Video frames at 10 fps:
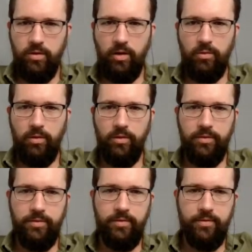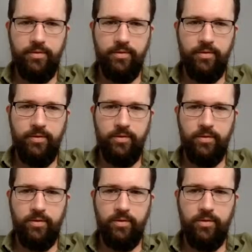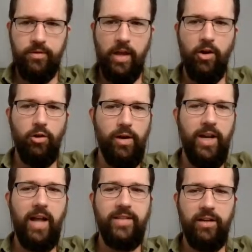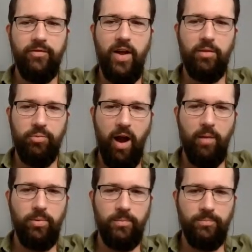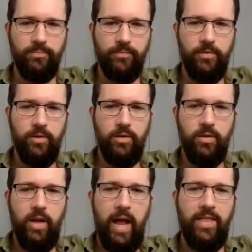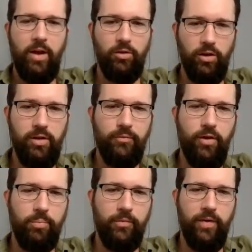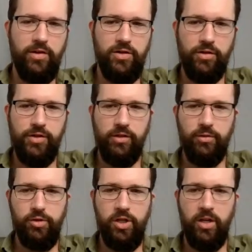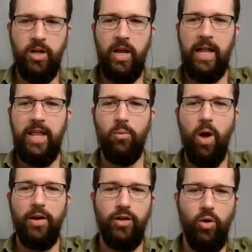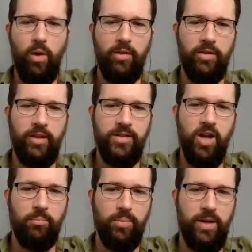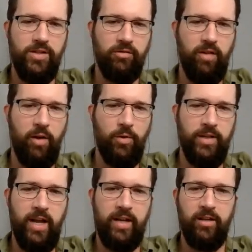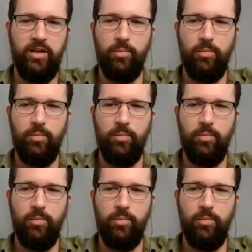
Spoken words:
they're, they already identified a problem and they're looking for a professional solution and they want to know whether this company is the right one to handle a